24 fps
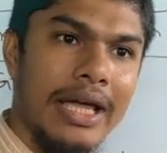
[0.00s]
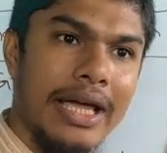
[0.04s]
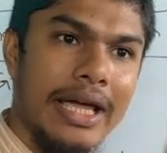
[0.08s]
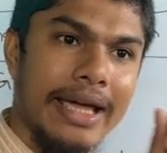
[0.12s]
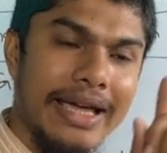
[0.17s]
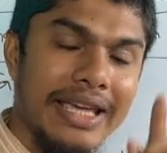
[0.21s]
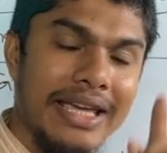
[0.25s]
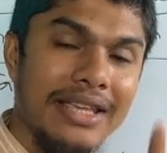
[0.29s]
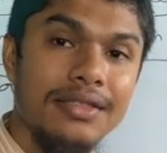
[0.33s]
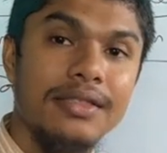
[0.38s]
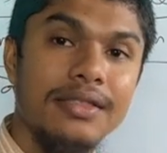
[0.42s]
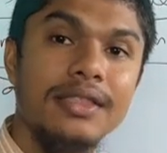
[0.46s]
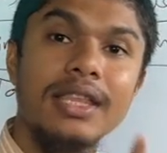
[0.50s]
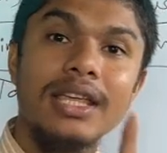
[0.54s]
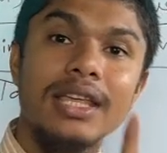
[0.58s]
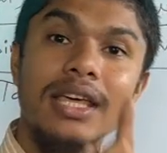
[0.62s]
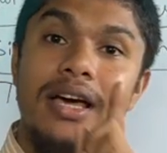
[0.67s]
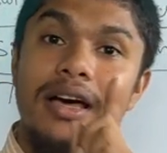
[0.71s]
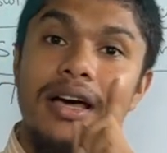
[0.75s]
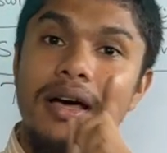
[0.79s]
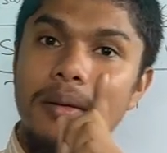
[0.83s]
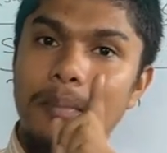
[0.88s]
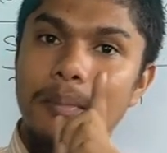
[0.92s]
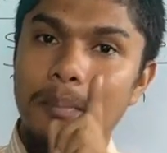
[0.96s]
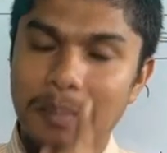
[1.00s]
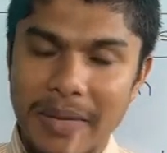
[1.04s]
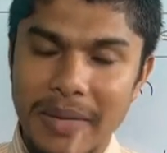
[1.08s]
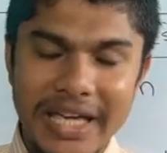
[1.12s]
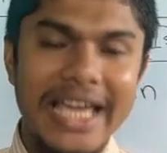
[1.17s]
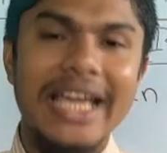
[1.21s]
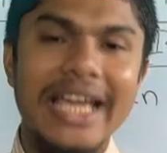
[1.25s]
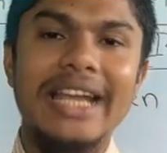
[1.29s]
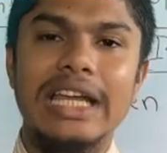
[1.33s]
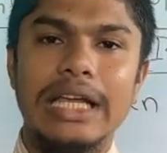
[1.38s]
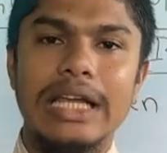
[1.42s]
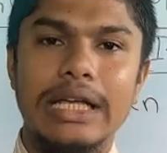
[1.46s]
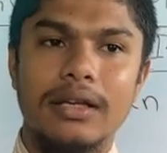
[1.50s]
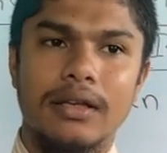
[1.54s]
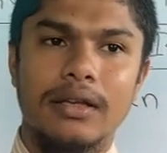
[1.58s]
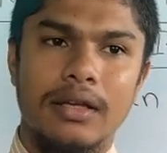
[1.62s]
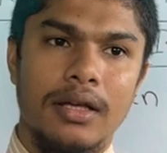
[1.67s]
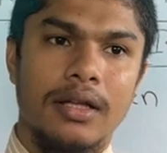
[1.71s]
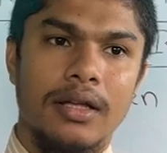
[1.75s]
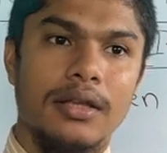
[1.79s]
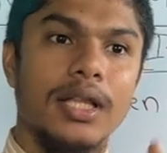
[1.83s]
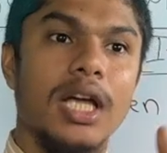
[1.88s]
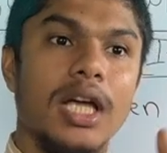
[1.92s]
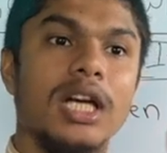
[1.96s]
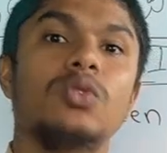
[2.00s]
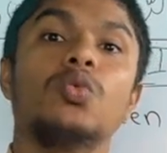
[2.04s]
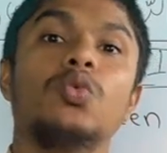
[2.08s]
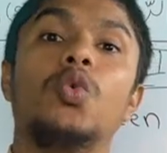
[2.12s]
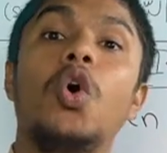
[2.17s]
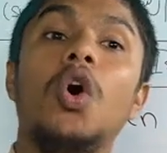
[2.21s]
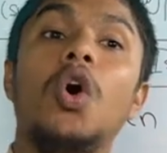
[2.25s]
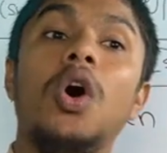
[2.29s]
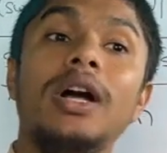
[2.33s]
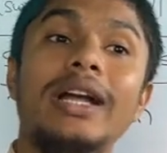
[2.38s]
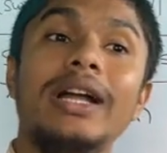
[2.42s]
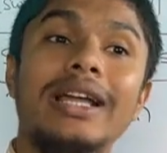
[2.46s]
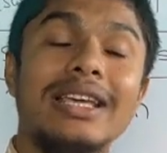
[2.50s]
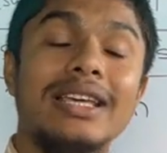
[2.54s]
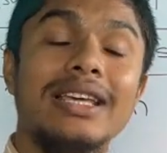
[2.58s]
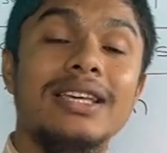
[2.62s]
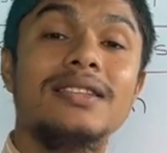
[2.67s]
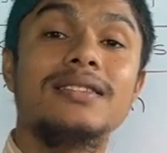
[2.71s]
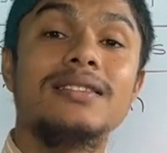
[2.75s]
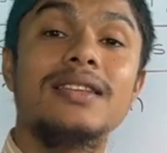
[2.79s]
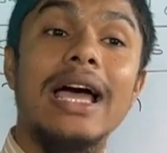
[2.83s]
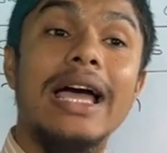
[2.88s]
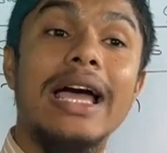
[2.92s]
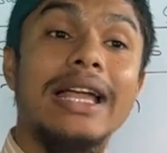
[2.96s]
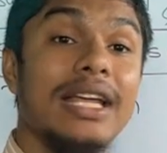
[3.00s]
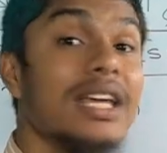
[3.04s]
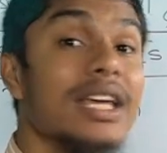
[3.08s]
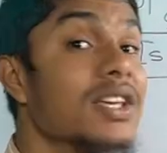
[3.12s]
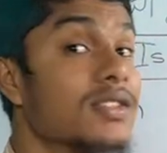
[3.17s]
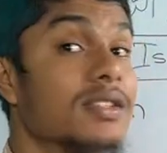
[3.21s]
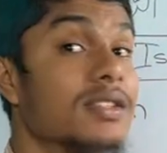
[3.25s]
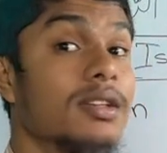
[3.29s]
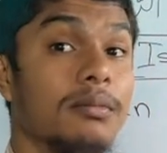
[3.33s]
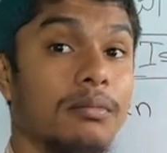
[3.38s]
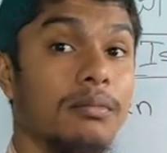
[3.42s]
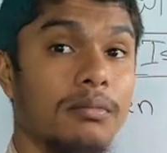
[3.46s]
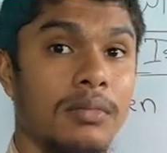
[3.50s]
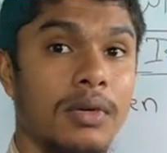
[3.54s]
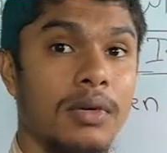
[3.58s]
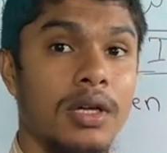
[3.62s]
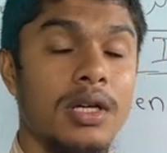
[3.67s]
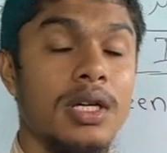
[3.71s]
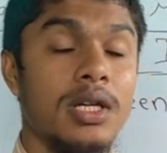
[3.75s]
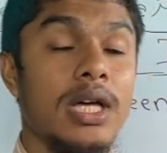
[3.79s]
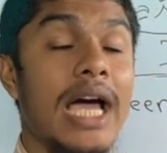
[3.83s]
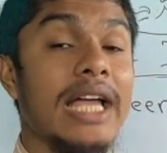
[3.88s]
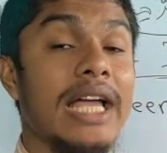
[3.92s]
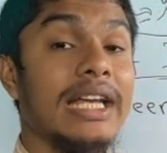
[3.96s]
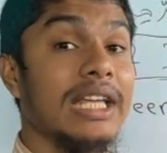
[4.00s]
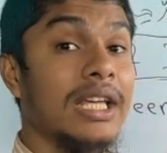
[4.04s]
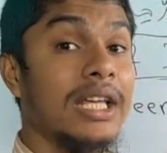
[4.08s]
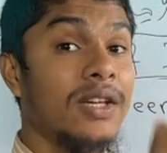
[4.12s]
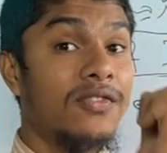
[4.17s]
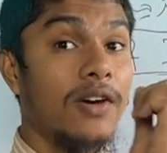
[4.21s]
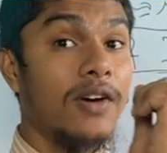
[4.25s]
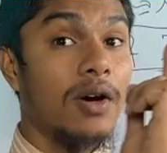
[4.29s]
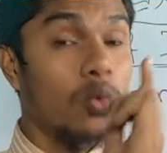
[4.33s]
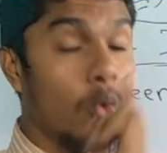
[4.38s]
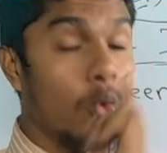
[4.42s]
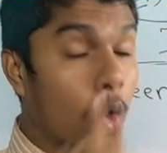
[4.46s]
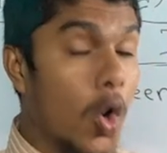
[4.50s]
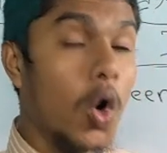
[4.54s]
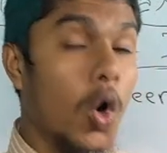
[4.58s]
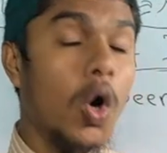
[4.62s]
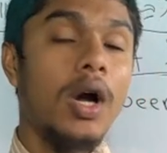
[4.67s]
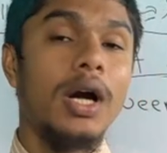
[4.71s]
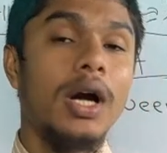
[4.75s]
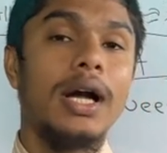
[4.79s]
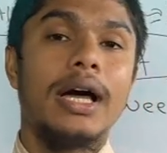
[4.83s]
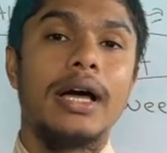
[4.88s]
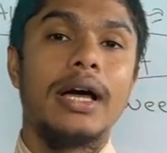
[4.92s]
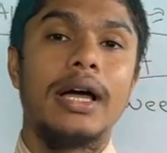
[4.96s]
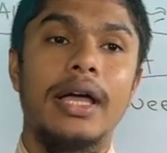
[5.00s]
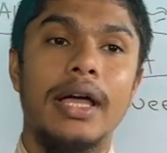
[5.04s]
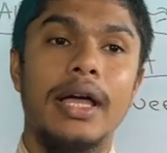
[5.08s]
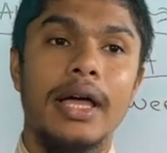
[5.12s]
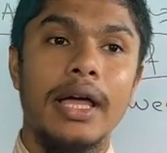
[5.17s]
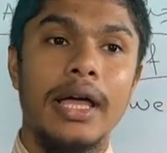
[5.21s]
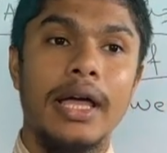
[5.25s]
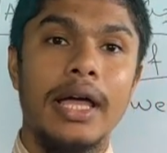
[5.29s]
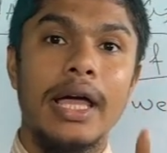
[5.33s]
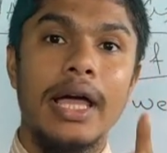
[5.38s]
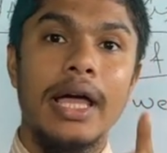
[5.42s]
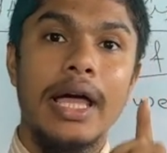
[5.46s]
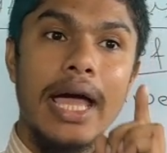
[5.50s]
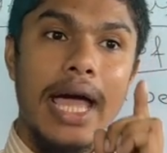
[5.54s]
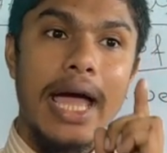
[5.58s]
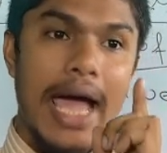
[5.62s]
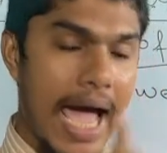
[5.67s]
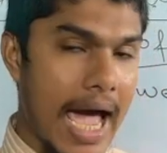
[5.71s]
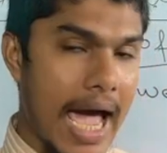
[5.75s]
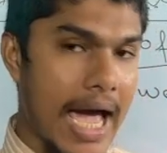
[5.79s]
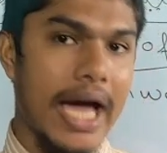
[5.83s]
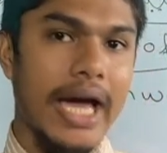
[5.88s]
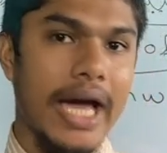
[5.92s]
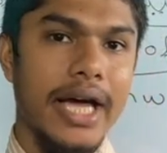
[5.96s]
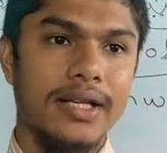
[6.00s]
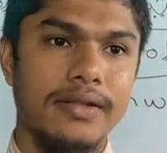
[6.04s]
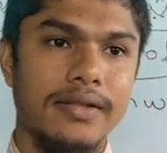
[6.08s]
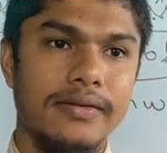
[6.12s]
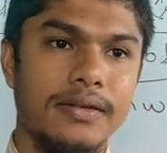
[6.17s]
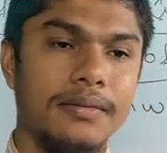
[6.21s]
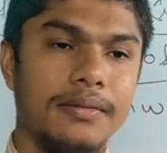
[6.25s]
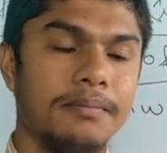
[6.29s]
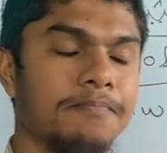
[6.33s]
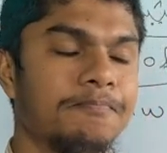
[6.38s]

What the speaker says: in the beginning, that word is an ism. And if a word has